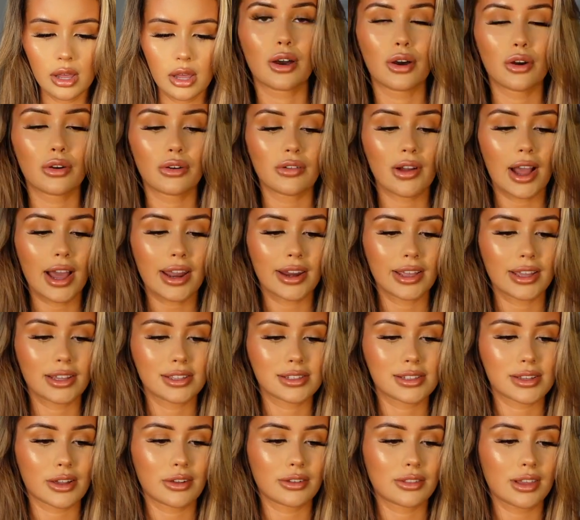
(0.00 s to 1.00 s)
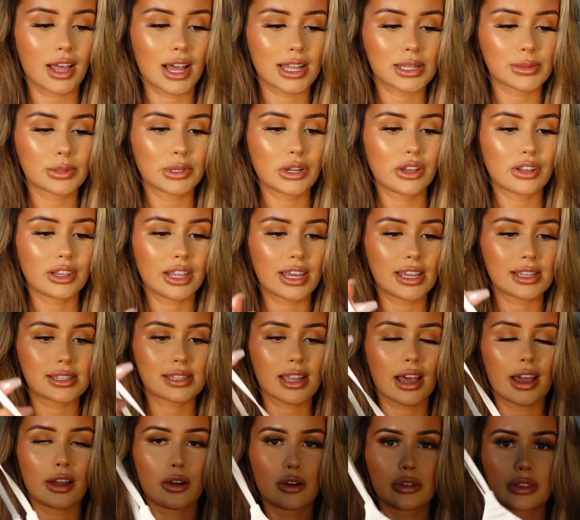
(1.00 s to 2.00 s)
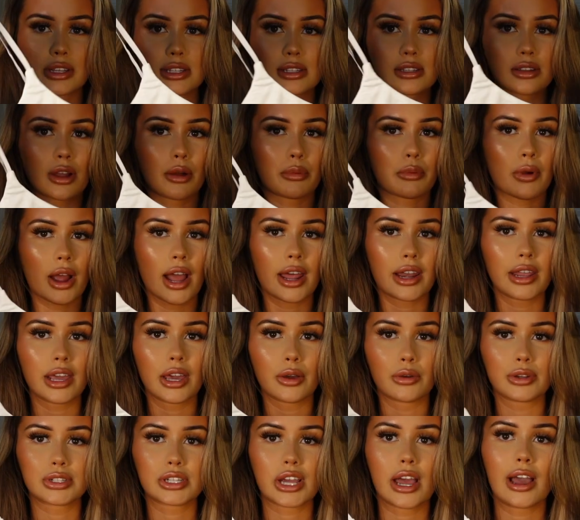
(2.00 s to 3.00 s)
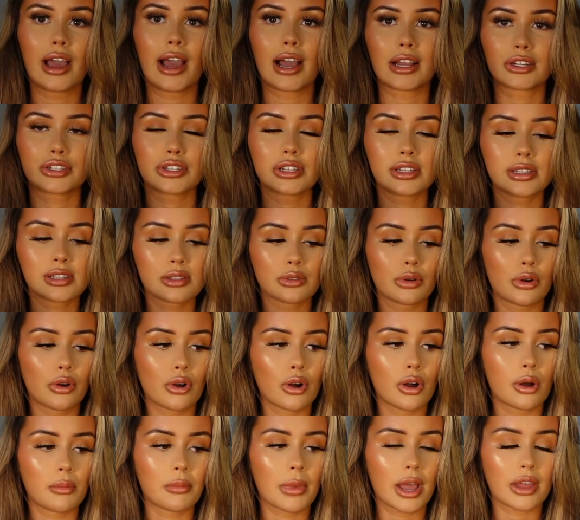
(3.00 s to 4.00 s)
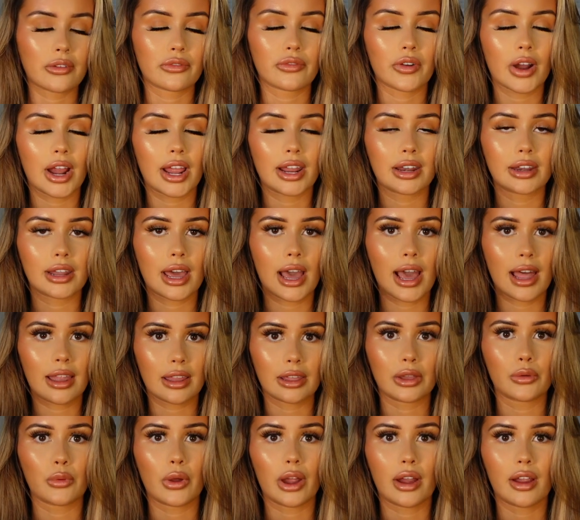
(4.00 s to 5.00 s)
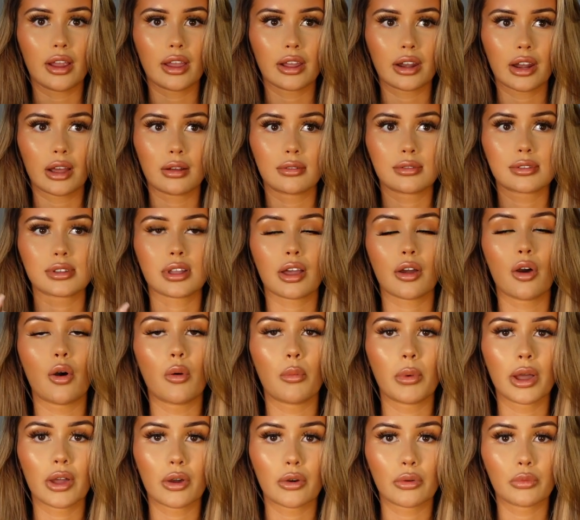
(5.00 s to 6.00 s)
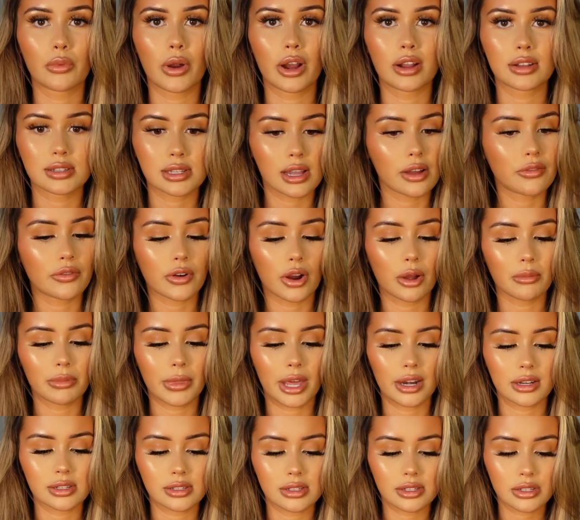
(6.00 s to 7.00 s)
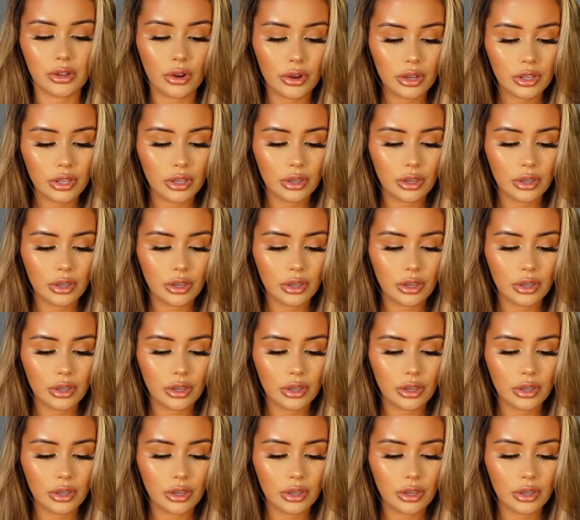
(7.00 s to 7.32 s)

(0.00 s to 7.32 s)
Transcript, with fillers: Alrighty, so last but not least, I got this top right here, which I actually saw my friend Ali wearing and I was like, oh my god, where is that from? That is so